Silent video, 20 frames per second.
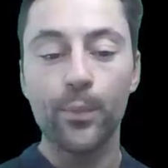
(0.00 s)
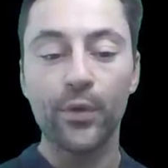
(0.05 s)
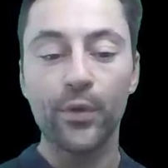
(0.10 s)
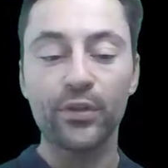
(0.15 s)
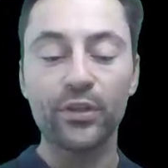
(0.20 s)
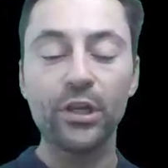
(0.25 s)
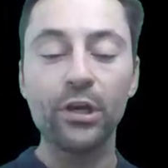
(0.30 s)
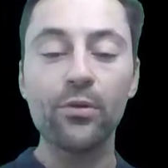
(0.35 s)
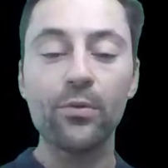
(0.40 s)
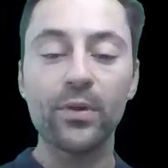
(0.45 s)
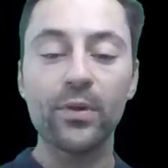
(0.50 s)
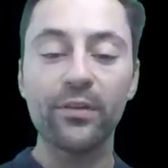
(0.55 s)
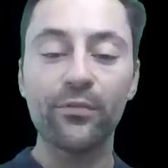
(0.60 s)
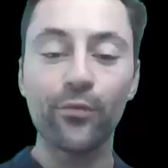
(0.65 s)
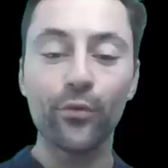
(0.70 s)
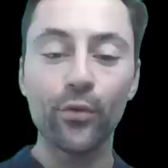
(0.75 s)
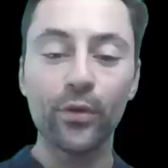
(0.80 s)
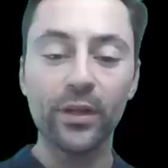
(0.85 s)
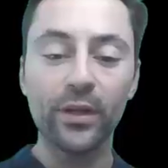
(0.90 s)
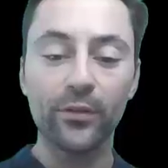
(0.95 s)
But now,
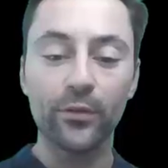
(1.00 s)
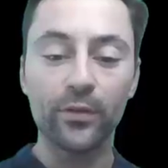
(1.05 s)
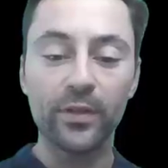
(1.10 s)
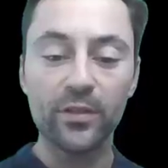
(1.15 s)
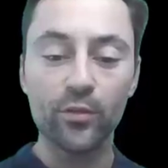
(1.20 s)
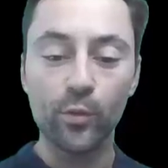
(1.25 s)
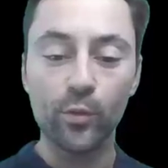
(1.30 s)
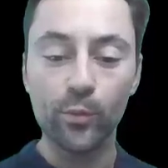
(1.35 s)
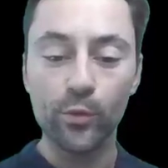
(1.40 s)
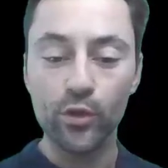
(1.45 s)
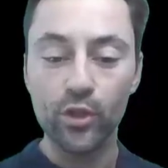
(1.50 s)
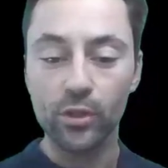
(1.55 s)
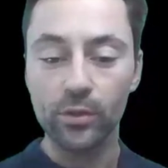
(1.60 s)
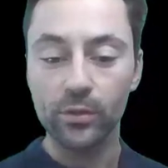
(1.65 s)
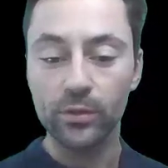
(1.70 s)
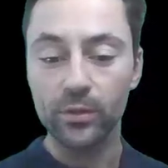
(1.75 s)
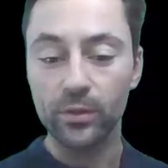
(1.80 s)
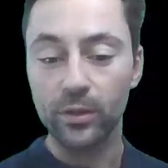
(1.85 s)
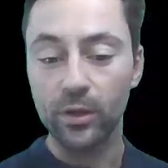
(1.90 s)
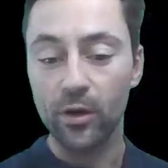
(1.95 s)
if you look at the
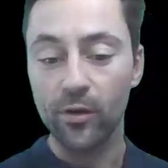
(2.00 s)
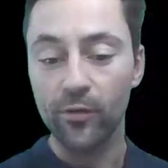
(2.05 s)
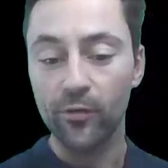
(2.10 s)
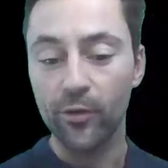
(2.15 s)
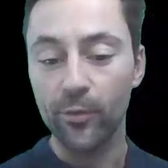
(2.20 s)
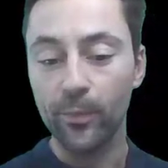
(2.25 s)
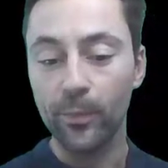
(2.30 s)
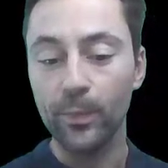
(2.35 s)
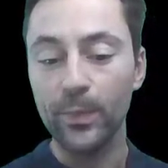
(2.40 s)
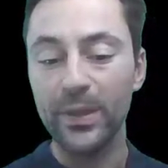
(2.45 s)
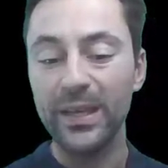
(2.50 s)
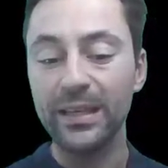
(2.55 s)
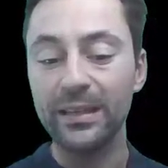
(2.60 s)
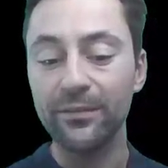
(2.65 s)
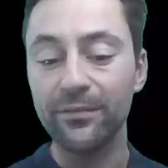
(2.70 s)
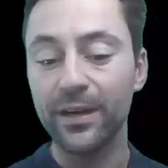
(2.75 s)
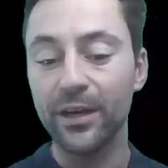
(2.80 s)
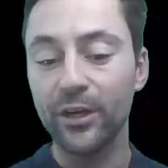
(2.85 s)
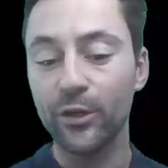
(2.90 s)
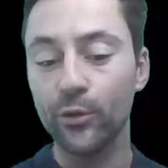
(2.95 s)
distribution of the
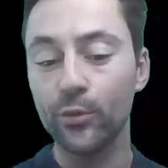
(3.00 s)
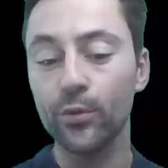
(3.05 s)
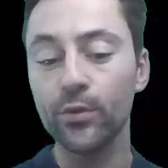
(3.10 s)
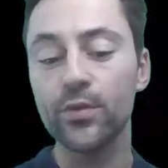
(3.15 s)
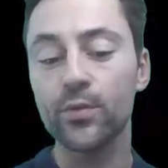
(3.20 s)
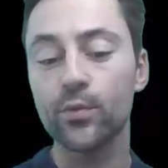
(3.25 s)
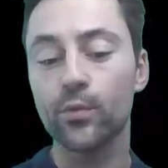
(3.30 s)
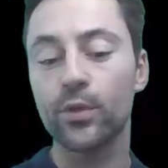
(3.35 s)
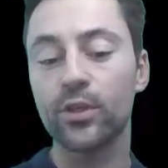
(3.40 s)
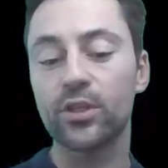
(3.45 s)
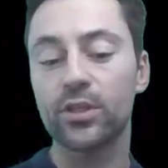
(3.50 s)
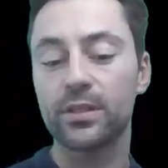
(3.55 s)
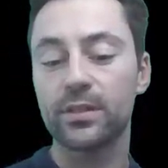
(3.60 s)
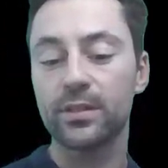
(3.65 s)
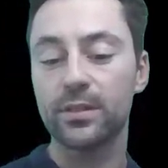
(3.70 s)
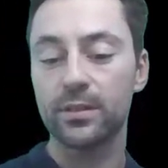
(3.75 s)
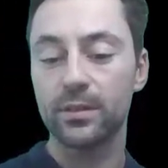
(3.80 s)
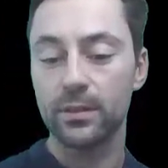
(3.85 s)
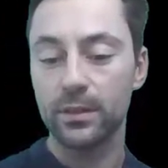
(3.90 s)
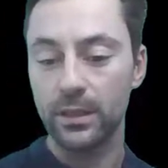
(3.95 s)
mean values, which
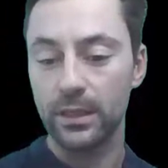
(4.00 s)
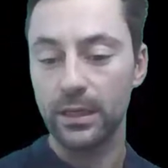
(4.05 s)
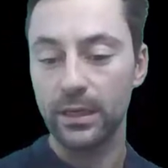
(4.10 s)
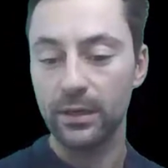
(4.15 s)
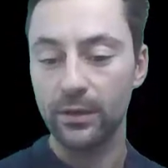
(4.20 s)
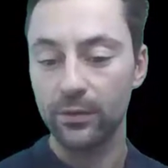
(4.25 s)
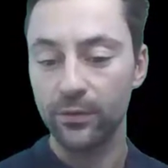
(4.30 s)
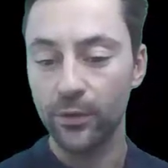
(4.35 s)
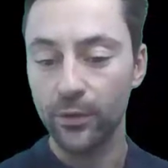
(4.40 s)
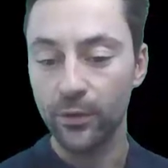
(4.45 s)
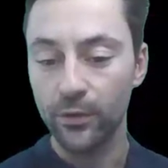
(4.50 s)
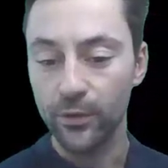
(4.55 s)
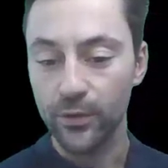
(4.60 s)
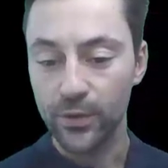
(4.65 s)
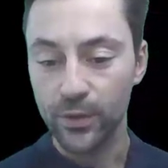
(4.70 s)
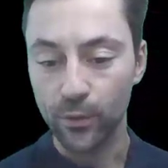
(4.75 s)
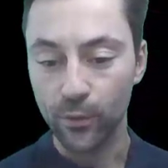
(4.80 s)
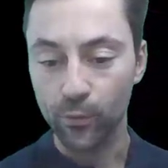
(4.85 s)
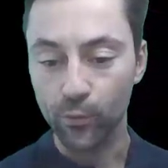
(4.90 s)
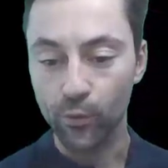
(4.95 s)
is the
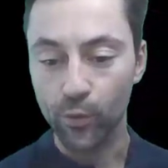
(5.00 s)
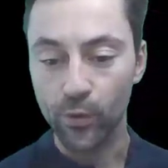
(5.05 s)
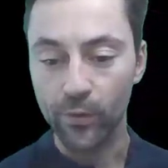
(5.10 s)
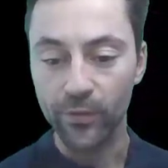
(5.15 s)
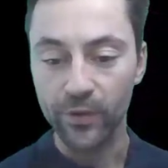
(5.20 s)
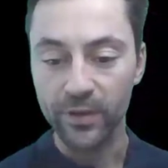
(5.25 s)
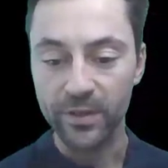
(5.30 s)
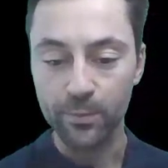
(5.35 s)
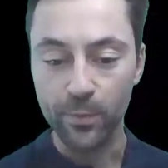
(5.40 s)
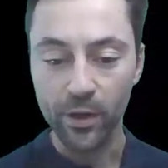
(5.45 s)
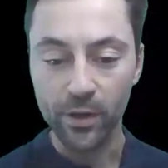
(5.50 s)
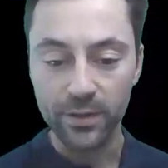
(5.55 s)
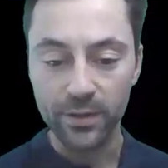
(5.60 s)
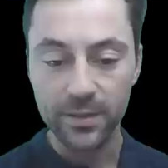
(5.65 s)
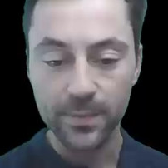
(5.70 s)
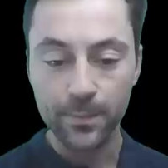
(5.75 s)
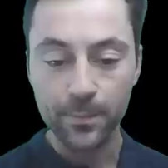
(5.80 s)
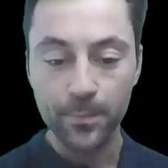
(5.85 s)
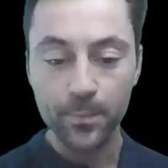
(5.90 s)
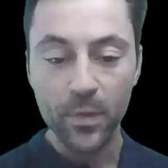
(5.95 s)
second row of this
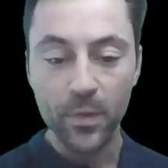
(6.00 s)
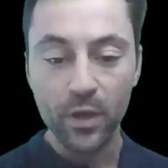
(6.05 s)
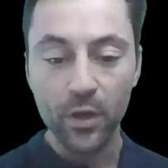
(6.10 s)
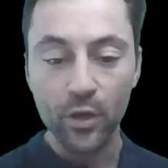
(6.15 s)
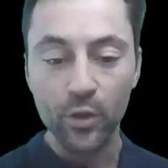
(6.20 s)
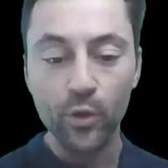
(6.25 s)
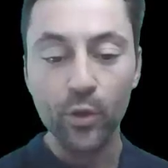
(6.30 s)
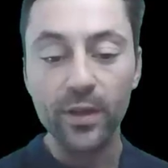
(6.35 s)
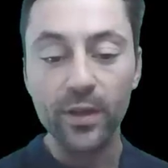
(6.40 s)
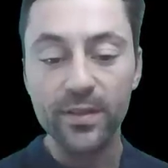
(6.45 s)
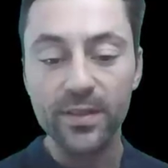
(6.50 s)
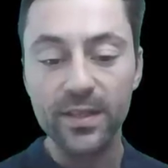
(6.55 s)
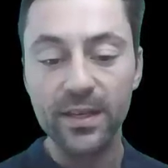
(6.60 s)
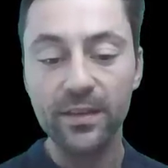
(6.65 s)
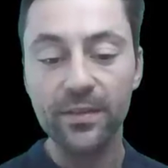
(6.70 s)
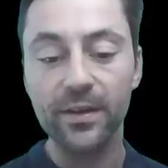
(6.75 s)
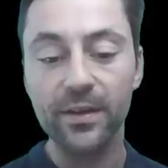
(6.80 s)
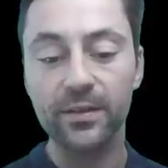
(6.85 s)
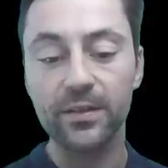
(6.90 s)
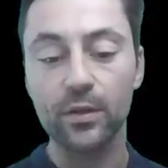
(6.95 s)
plot, you can
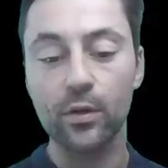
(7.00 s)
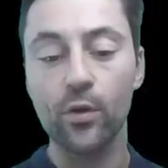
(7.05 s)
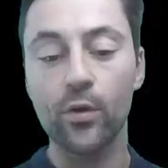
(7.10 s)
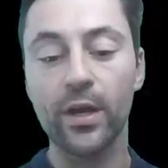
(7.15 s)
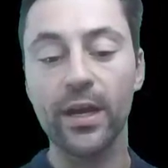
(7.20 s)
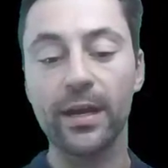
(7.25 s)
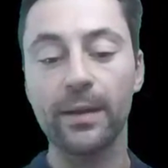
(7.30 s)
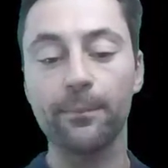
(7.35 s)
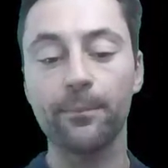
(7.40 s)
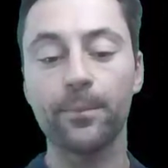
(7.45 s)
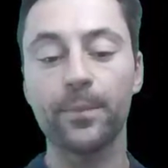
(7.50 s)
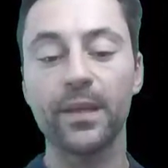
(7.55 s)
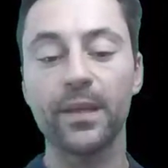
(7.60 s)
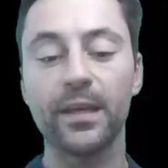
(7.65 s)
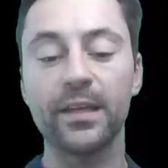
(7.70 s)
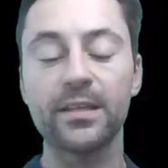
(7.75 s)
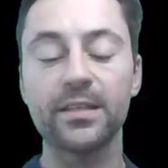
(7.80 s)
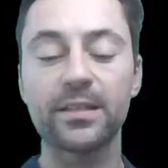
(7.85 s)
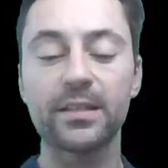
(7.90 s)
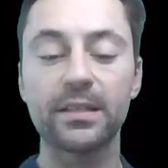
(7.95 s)
see that, okay,
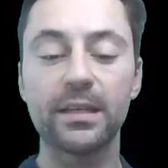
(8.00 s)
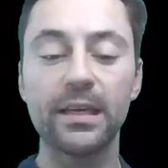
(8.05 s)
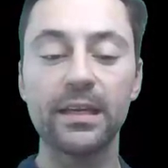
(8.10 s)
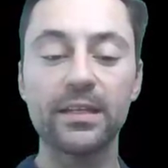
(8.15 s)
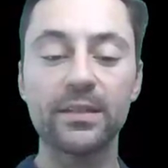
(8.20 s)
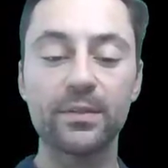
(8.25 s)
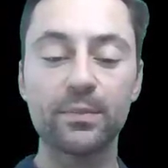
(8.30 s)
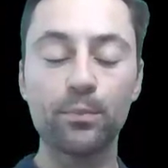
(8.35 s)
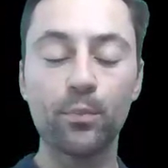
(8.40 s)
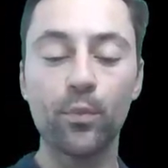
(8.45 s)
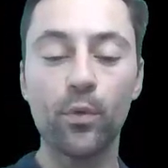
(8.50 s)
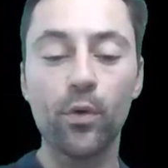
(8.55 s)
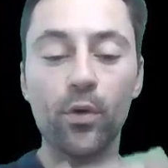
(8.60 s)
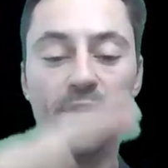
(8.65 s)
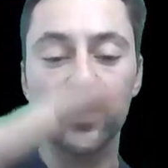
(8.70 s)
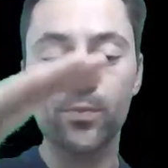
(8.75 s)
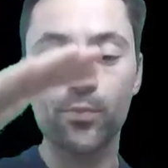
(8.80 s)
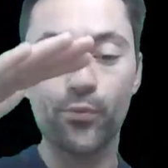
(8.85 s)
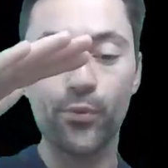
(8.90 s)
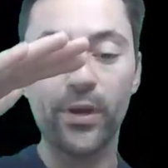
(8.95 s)
it's
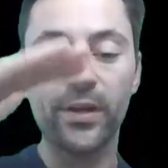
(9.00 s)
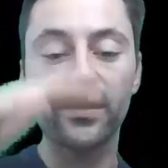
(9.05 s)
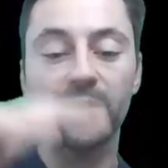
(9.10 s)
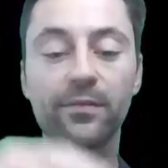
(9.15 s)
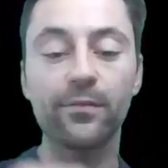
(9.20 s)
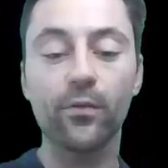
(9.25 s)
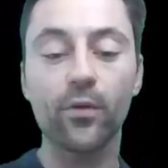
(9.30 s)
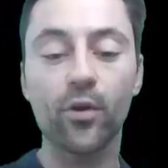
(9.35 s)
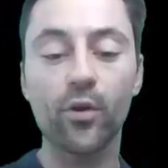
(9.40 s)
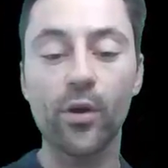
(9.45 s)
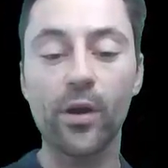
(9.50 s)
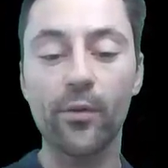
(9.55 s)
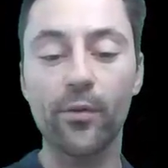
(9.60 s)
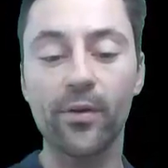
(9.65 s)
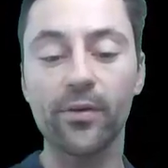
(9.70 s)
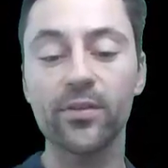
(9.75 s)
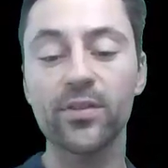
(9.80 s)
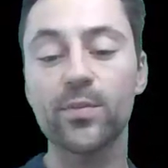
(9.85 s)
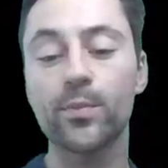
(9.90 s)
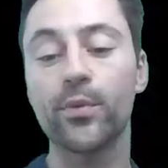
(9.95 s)
more spread for
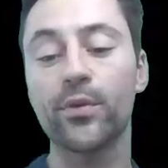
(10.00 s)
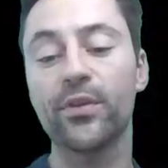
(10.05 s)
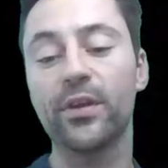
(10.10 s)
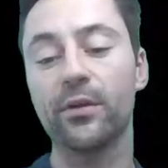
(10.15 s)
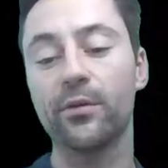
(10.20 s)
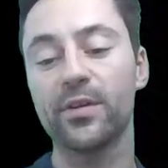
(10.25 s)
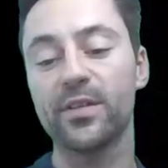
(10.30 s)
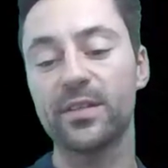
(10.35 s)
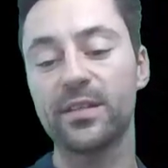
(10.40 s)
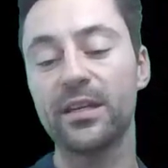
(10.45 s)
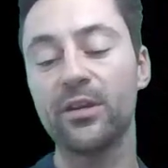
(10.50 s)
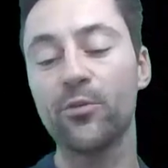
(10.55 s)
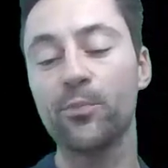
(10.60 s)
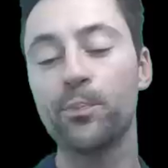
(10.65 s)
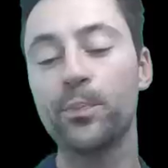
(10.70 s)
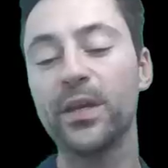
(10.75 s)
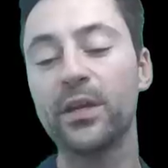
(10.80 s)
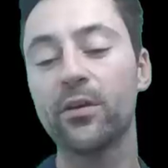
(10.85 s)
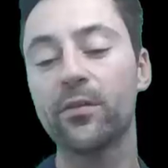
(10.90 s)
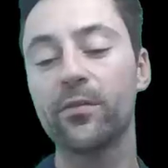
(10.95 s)
go-arounds, but there is still a
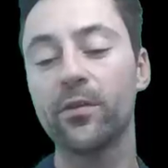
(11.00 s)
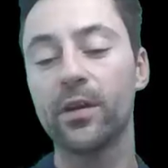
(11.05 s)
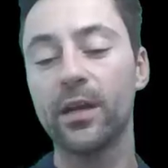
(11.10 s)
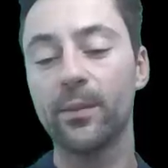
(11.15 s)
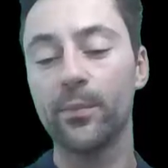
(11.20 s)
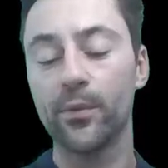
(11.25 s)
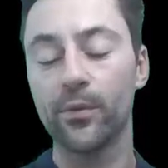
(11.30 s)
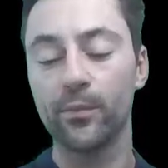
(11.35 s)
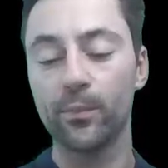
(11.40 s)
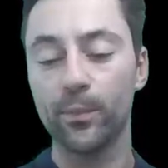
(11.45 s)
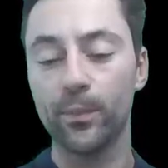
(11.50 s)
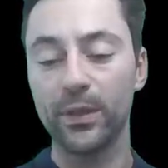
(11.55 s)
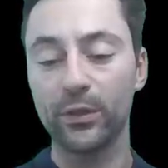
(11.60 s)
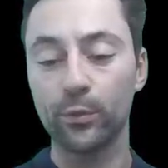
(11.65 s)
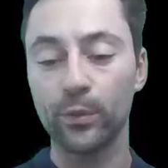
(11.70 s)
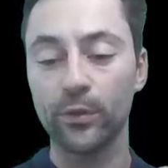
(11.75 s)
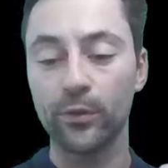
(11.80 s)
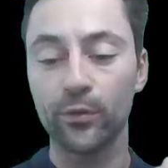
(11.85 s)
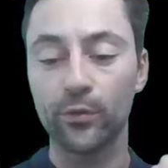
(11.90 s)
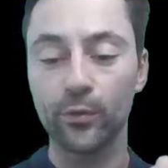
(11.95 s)
big overlap
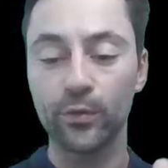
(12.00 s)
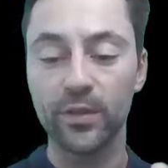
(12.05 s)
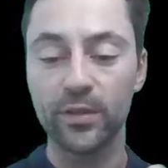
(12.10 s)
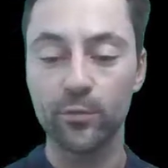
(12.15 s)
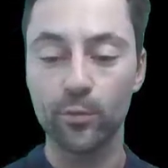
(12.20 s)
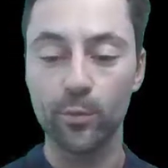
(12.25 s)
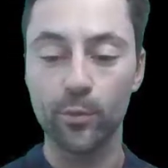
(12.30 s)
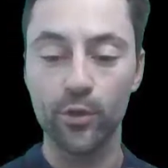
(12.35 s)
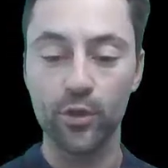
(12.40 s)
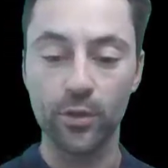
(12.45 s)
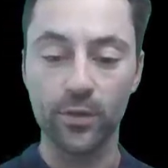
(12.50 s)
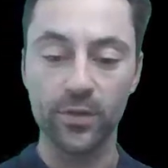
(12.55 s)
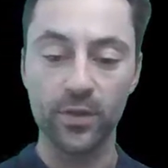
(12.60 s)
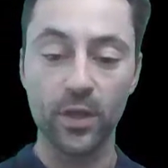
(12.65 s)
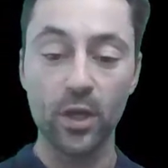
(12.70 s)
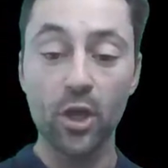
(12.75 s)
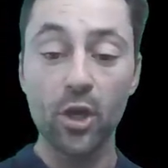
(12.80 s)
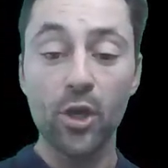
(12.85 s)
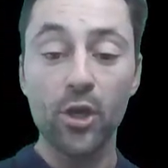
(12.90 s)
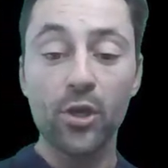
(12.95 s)
between the two distributions.